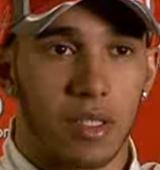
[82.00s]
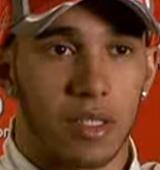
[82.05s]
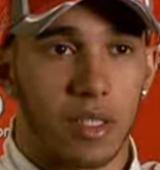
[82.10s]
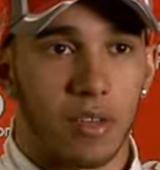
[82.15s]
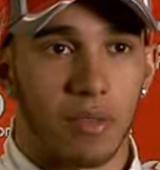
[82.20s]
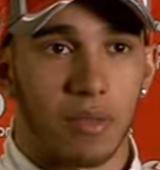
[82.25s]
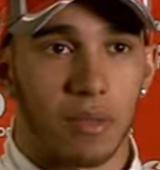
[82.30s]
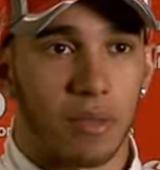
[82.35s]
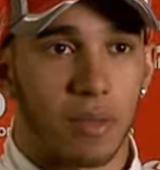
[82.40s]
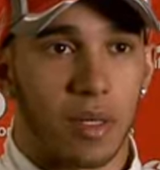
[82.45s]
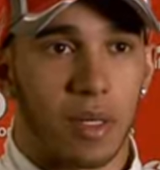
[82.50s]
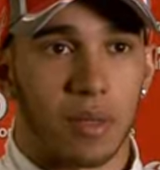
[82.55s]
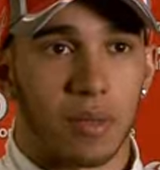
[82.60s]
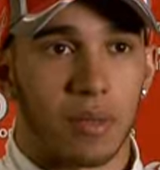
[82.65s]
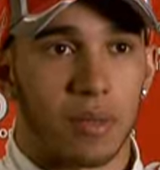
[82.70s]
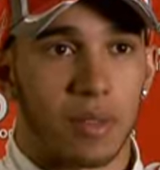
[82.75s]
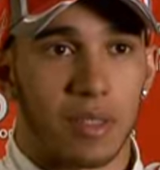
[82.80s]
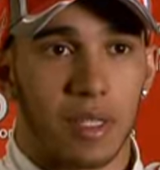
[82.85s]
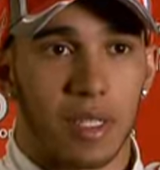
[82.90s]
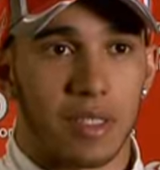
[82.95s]
yourself well.
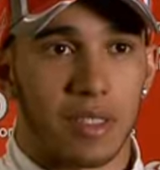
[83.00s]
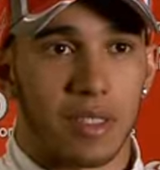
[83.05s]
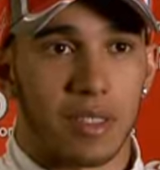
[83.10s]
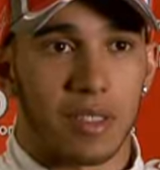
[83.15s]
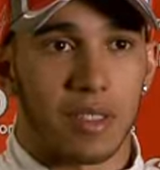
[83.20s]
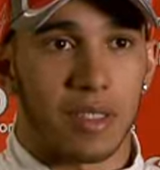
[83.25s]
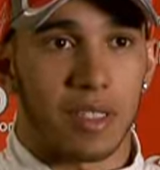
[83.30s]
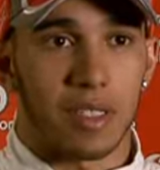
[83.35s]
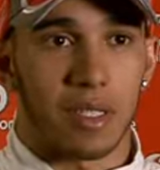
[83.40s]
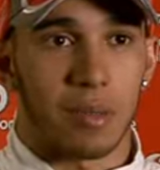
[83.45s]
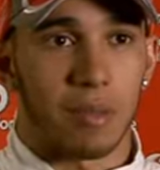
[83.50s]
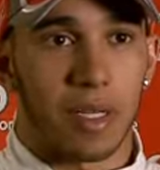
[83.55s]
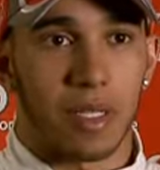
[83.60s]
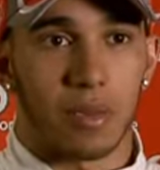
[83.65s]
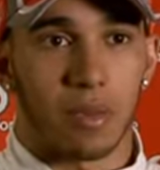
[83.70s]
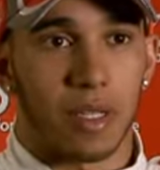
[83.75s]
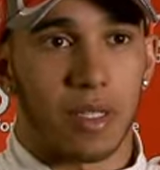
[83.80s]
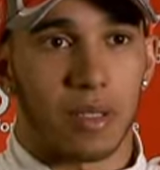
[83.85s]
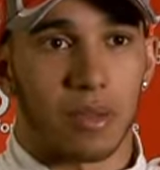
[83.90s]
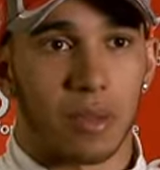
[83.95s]
That's, that's the
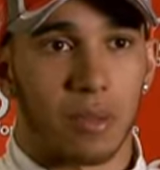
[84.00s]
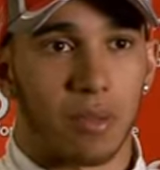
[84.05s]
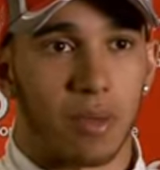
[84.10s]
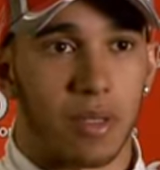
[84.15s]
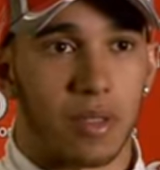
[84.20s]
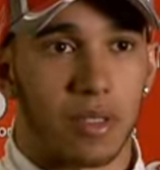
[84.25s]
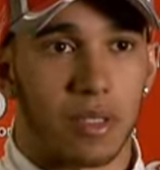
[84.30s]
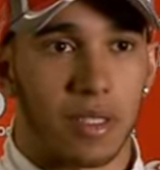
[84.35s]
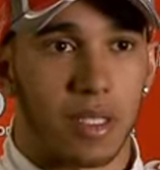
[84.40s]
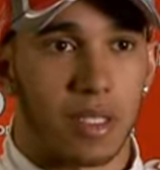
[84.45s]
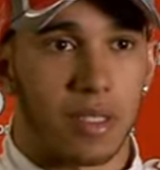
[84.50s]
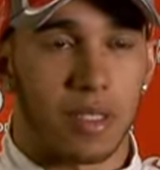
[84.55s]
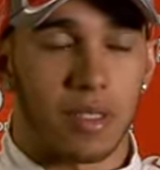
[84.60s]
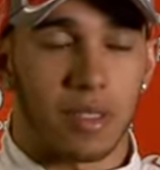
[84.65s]
best way to approach a season.